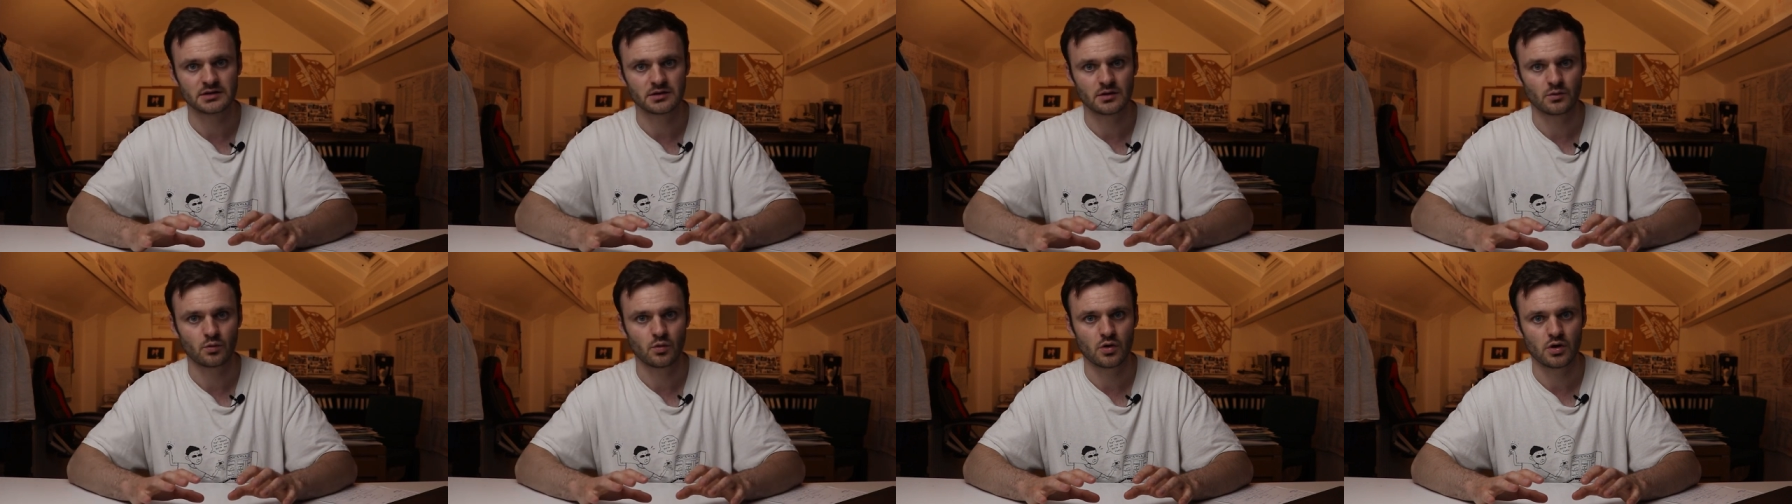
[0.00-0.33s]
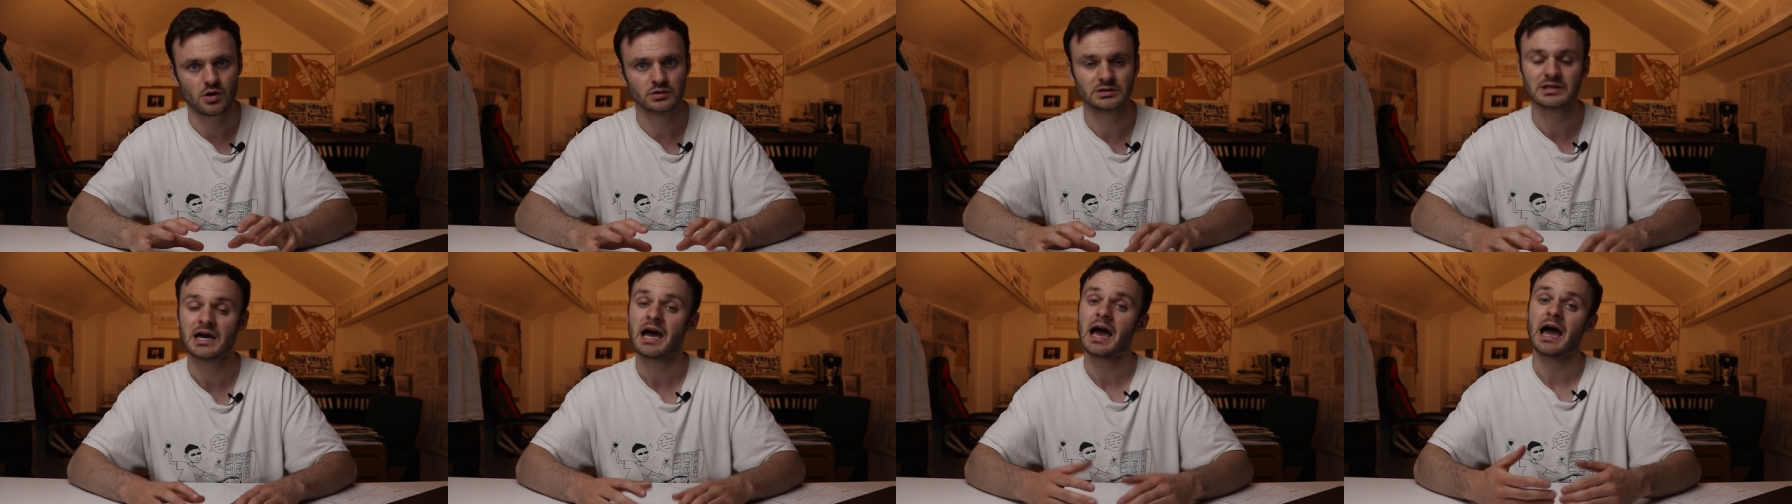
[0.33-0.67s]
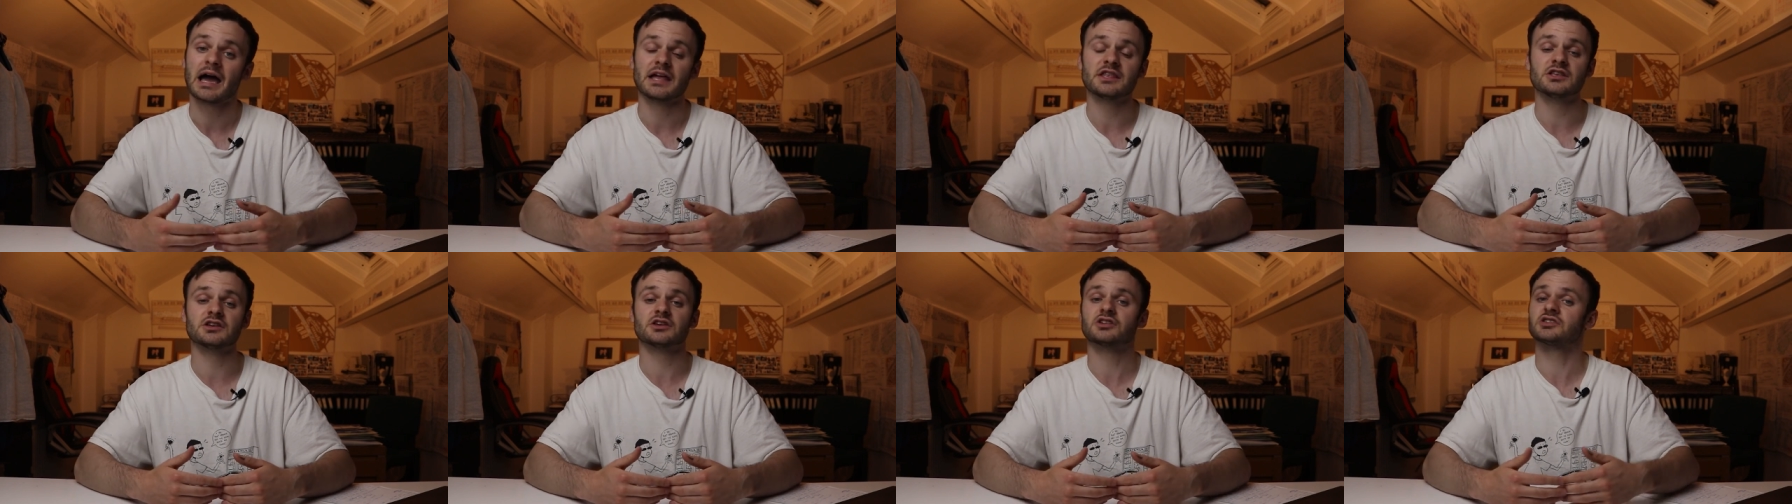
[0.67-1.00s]
in the world,
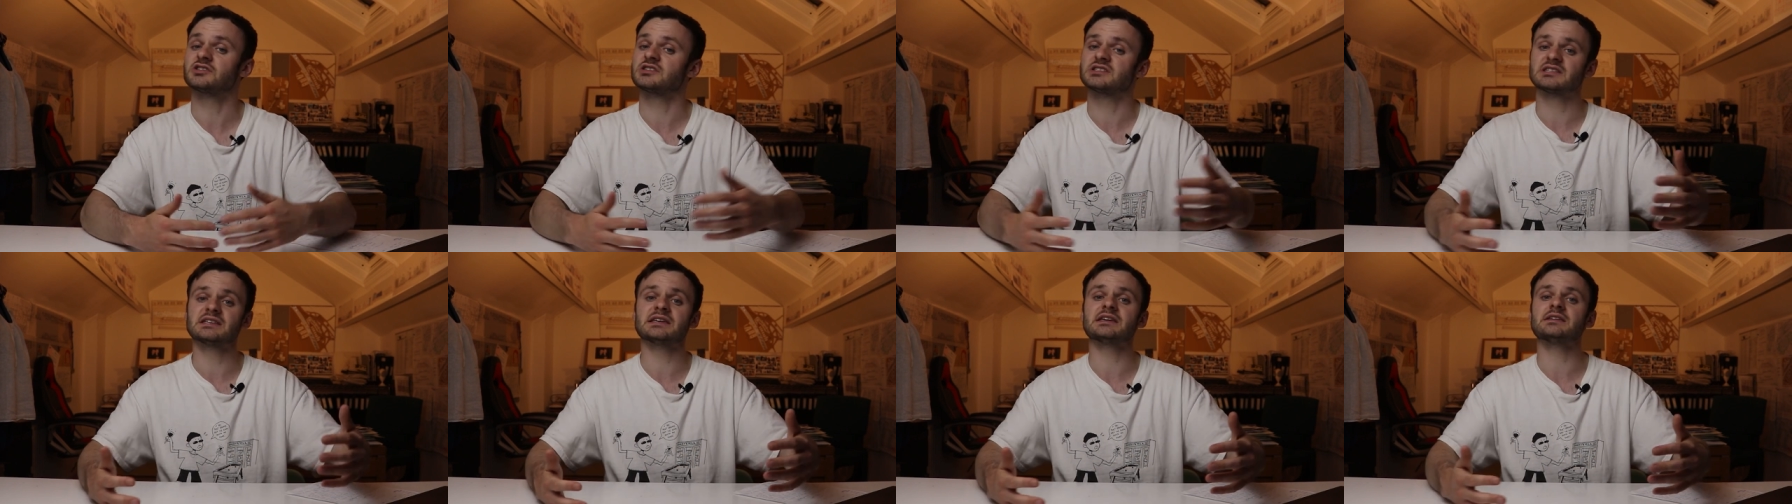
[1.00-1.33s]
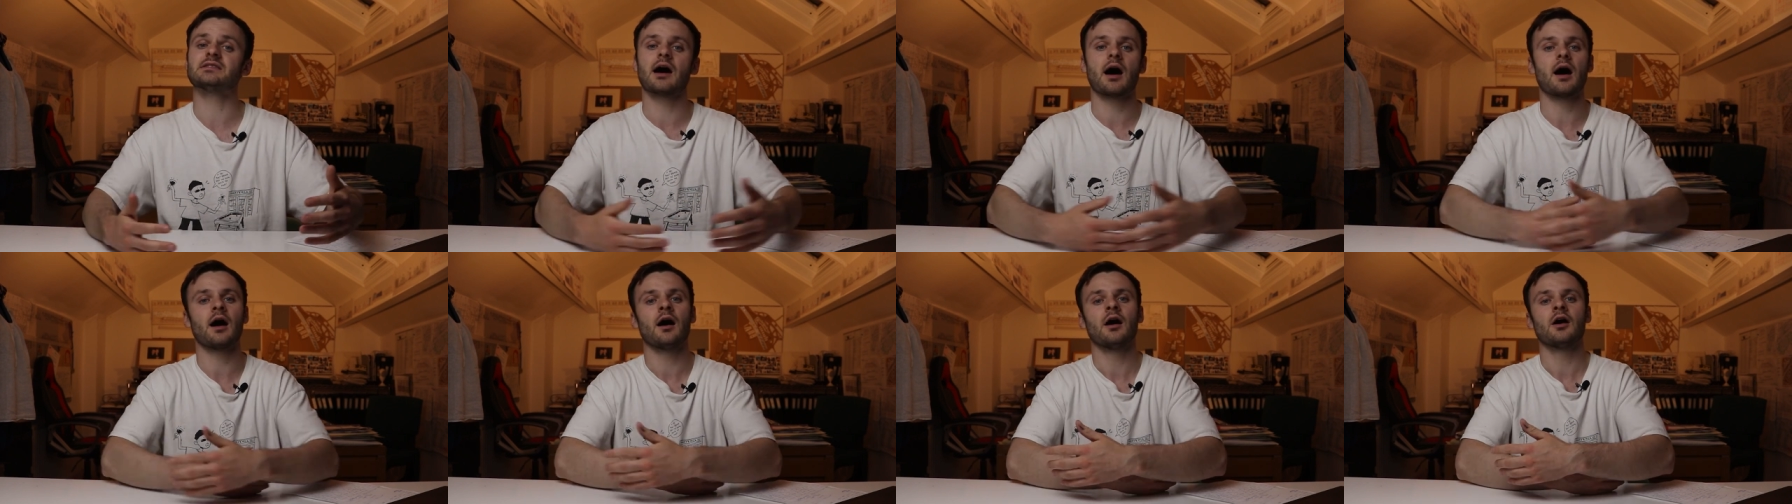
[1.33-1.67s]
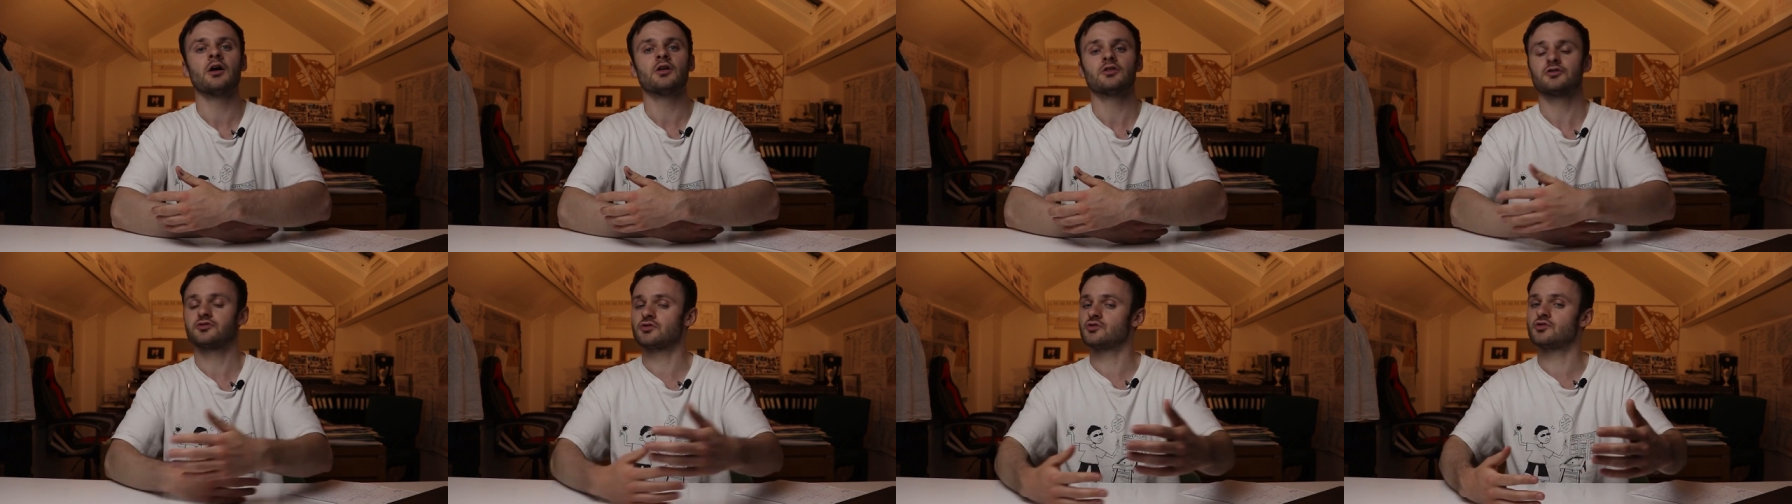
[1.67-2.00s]
and you can see that
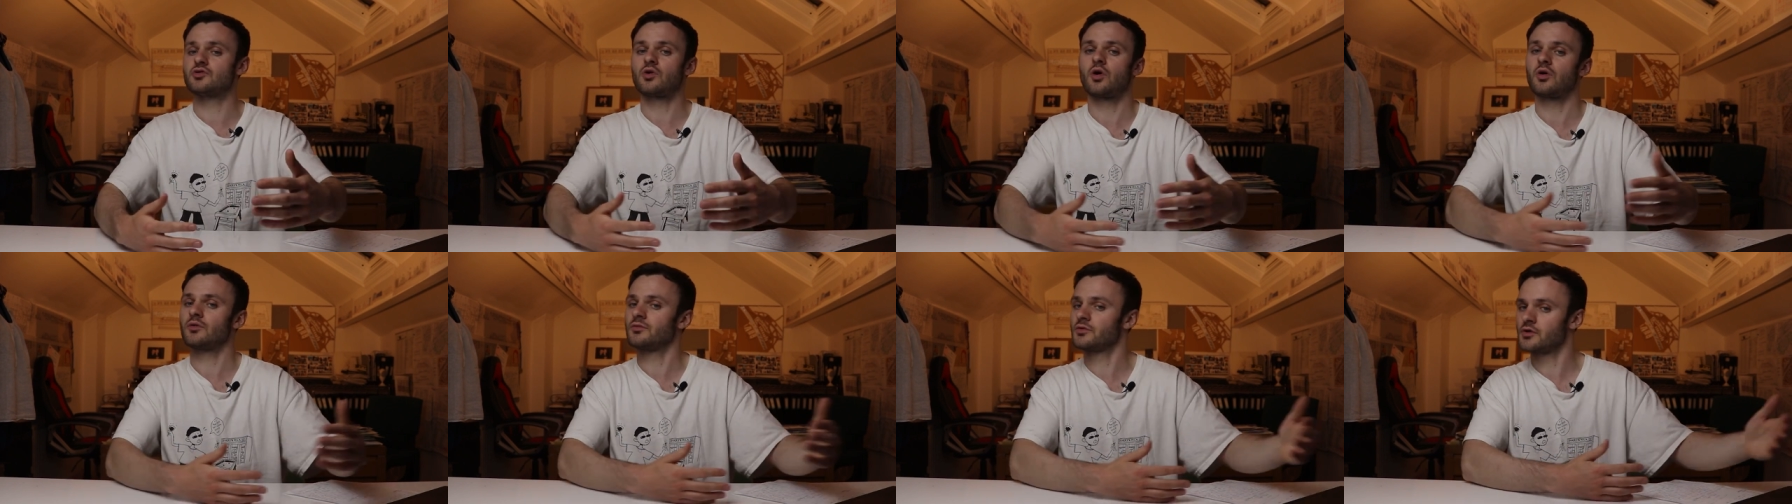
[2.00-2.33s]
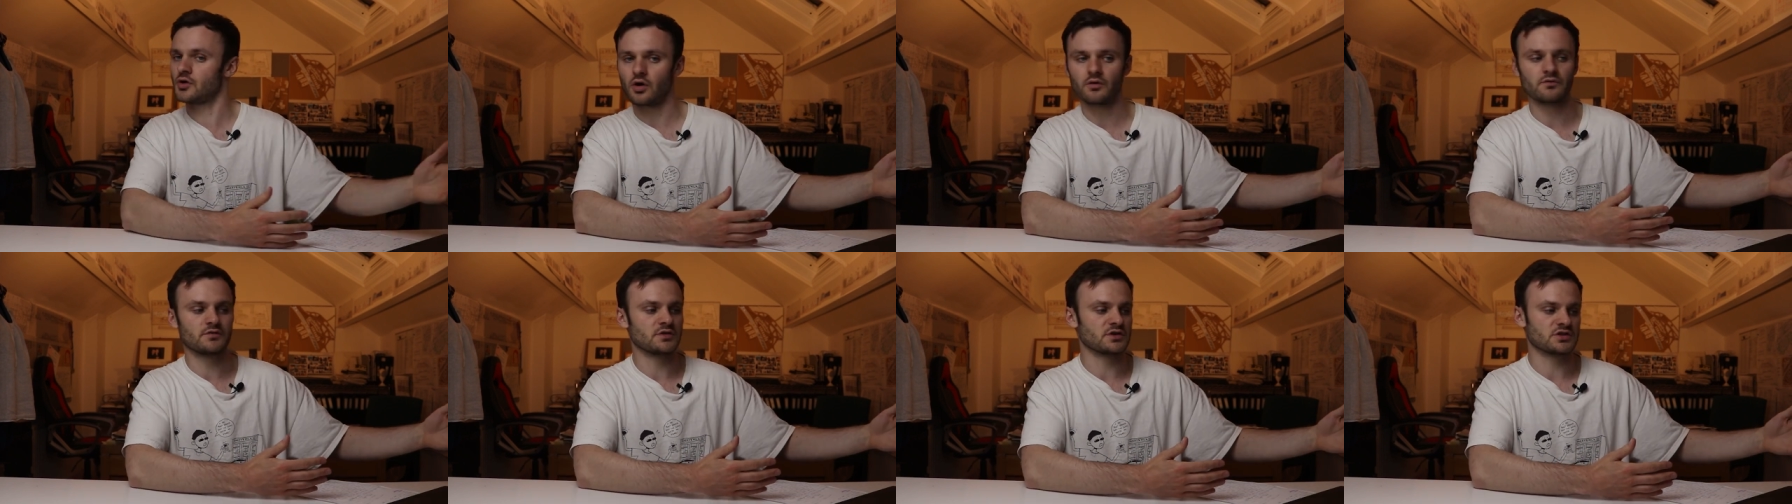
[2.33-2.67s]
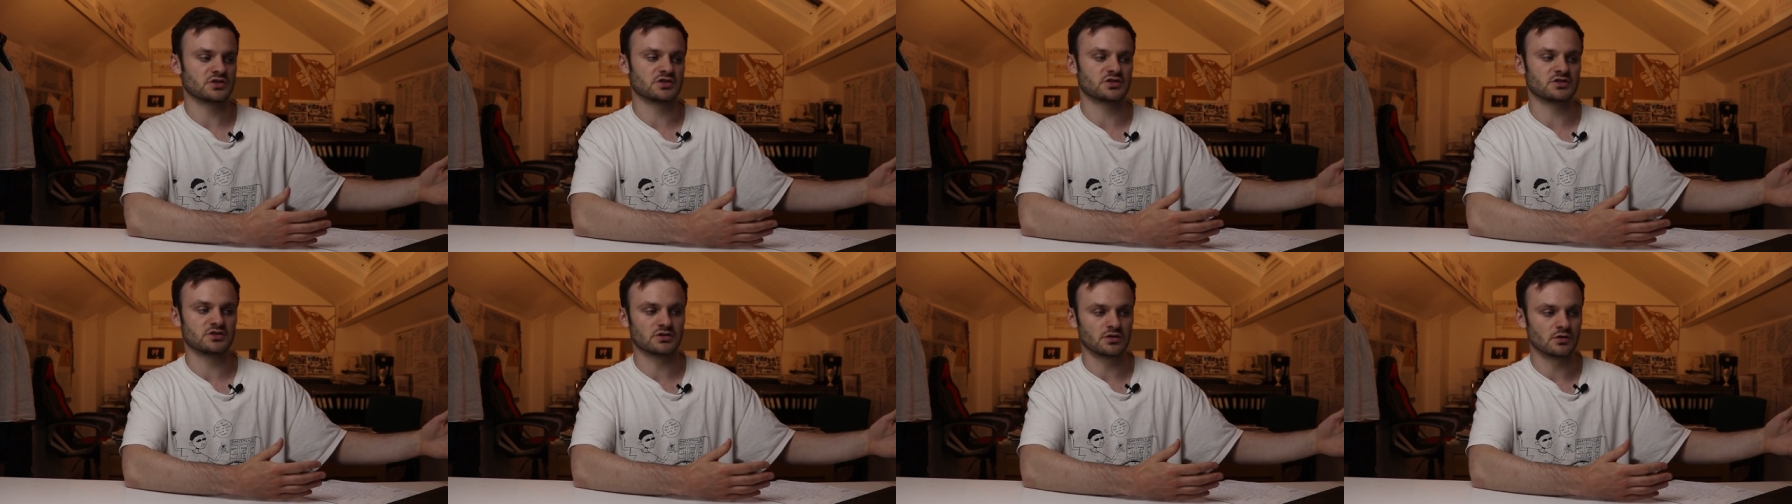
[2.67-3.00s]
through the
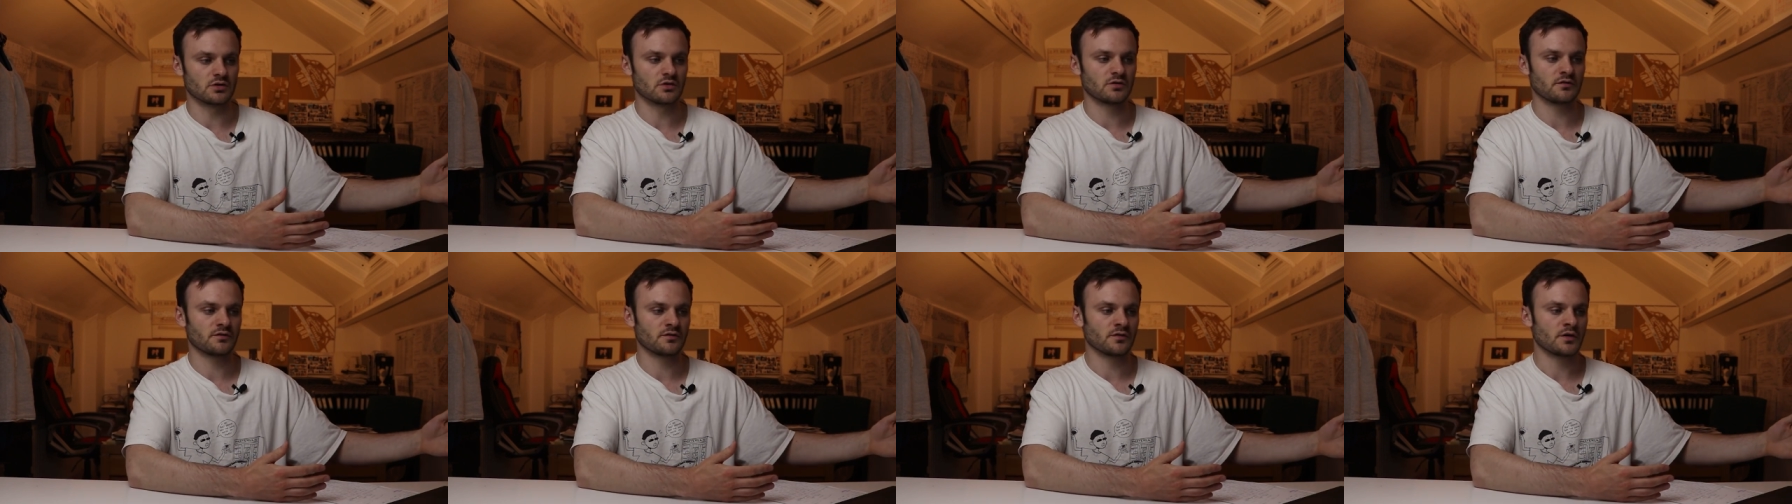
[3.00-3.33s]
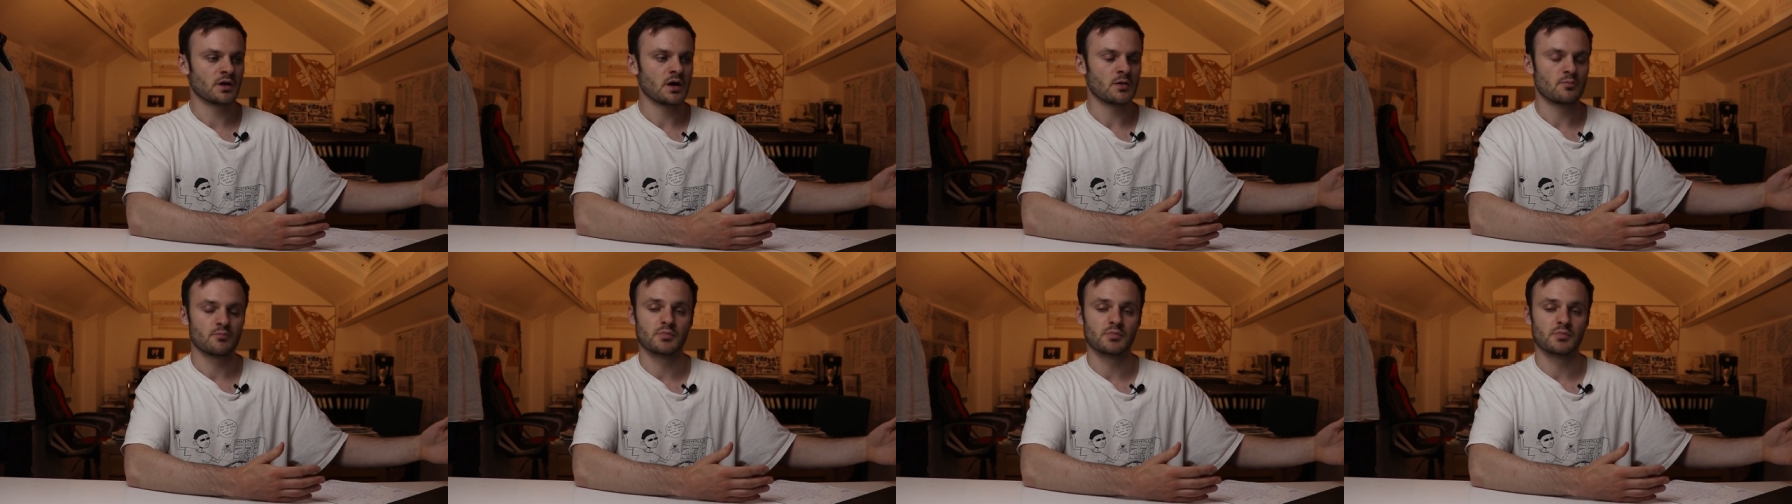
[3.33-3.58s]
obvious stuff